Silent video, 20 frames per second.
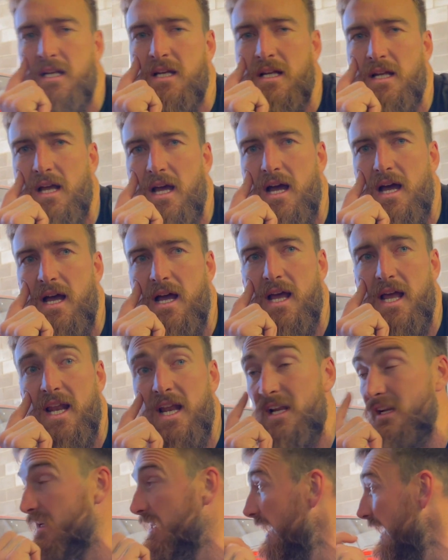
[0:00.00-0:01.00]

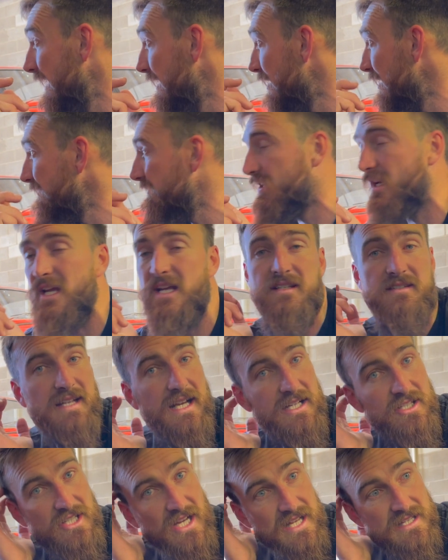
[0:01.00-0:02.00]
head over to SA
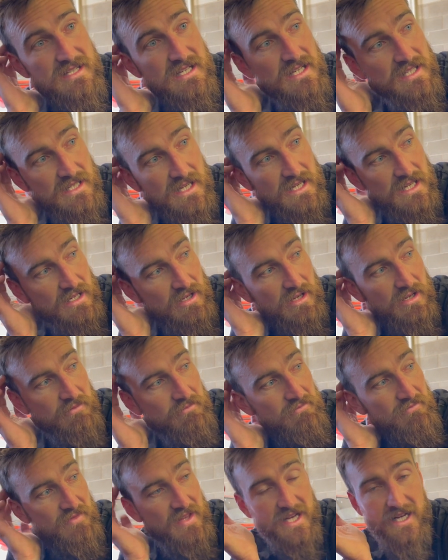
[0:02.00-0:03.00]
Chassis, and they're
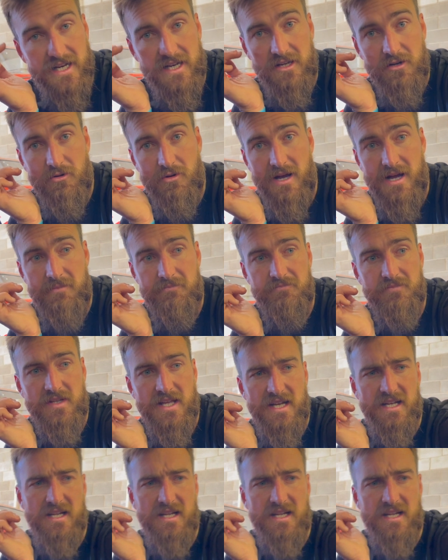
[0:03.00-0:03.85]
going to get it